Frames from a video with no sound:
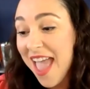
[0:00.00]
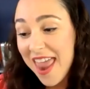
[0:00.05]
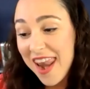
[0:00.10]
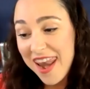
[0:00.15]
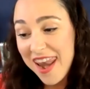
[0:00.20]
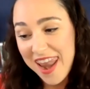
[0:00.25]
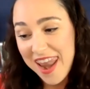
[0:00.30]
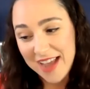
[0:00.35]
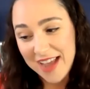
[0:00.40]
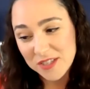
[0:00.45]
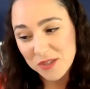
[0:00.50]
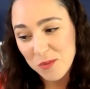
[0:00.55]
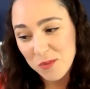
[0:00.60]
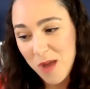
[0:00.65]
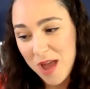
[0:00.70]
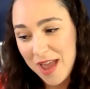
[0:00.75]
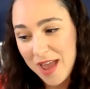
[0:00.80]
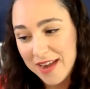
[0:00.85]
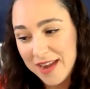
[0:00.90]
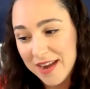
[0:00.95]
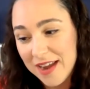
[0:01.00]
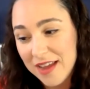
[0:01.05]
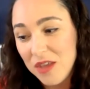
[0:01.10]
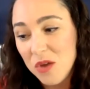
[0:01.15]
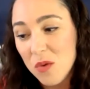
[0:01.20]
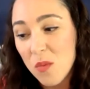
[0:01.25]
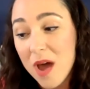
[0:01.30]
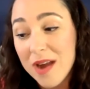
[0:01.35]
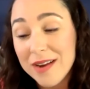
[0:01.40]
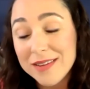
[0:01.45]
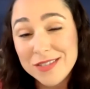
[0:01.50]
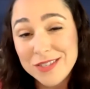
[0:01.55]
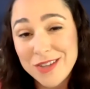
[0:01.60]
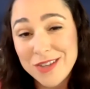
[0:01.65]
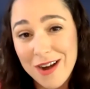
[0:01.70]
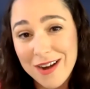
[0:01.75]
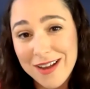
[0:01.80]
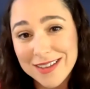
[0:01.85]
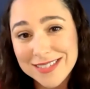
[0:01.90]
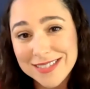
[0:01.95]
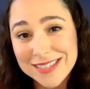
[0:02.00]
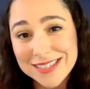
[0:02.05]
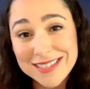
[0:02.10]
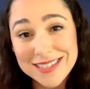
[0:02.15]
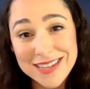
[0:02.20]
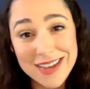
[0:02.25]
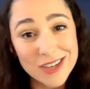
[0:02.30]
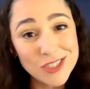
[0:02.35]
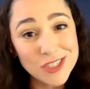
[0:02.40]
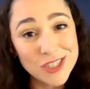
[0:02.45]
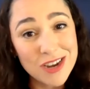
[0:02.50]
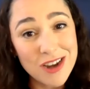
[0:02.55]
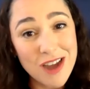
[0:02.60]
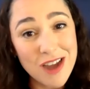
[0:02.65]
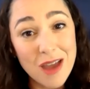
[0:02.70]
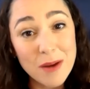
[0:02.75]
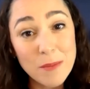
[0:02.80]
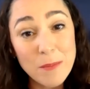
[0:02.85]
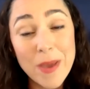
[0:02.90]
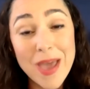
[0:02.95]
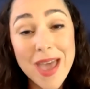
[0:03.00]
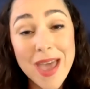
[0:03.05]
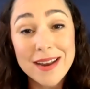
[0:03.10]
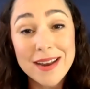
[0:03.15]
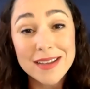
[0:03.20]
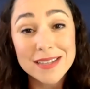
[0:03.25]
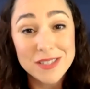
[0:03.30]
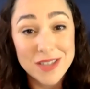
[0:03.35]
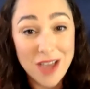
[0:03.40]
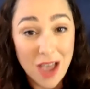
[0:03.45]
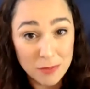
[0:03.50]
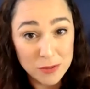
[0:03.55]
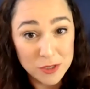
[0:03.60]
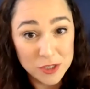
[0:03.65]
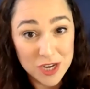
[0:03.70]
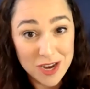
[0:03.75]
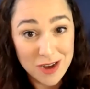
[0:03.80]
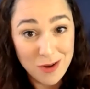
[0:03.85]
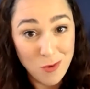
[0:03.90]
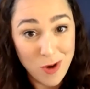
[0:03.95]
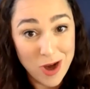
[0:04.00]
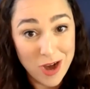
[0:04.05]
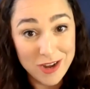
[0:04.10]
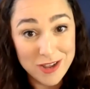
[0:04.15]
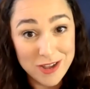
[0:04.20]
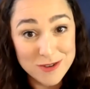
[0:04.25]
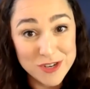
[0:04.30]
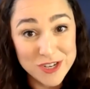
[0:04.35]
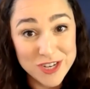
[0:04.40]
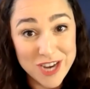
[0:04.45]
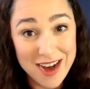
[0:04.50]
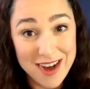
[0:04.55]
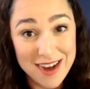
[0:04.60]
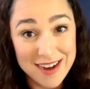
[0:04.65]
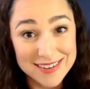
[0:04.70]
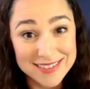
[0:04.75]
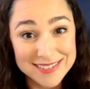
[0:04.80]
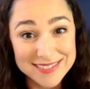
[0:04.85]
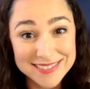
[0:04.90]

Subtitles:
Next one, you want to start a discussion on pet adoption. Where do you share?